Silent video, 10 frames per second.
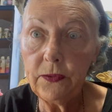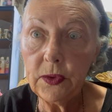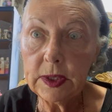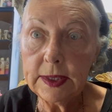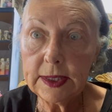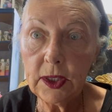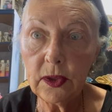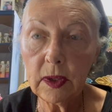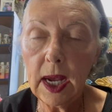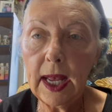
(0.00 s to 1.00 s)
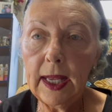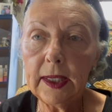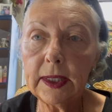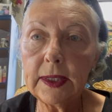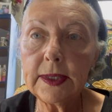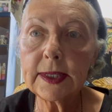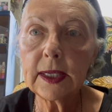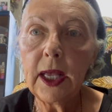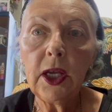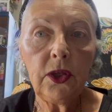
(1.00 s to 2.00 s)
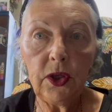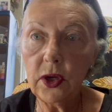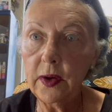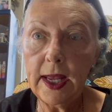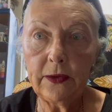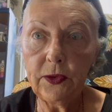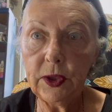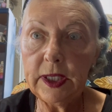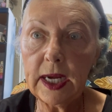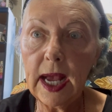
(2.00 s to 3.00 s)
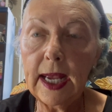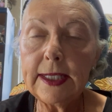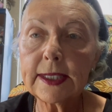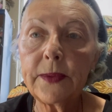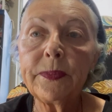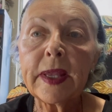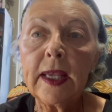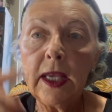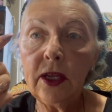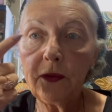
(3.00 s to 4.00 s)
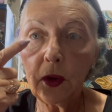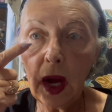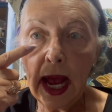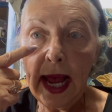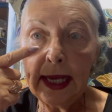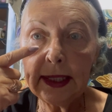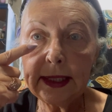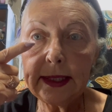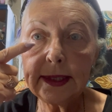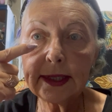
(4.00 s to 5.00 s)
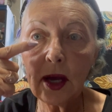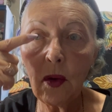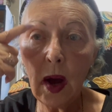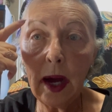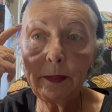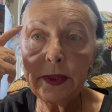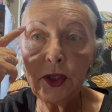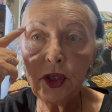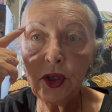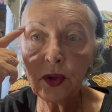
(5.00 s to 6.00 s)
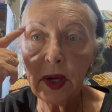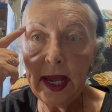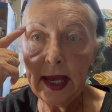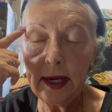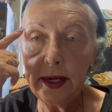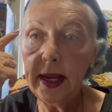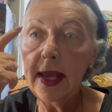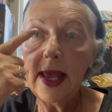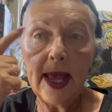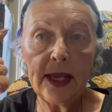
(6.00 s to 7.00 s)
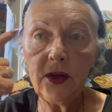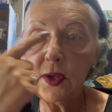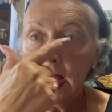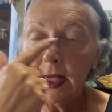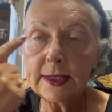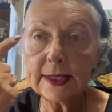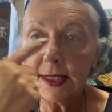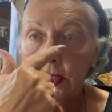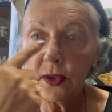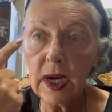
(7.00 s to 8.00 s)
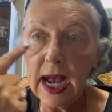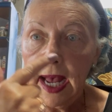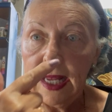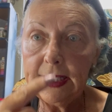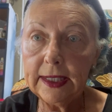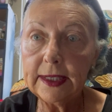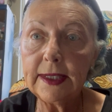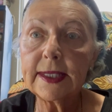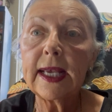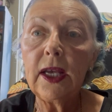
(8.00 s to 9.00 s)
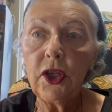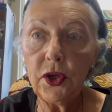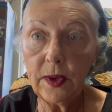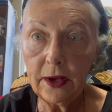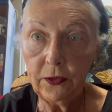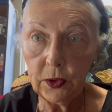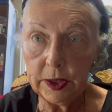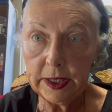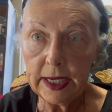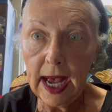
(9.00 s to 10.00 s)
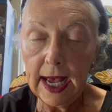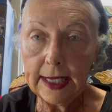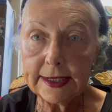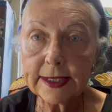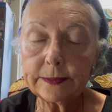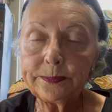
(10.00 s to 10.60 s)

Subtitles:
can see your eyelids, you don't have hooded eyes. If your eyelids go up into your head and you can't see your eyelids, you have hooded eyes.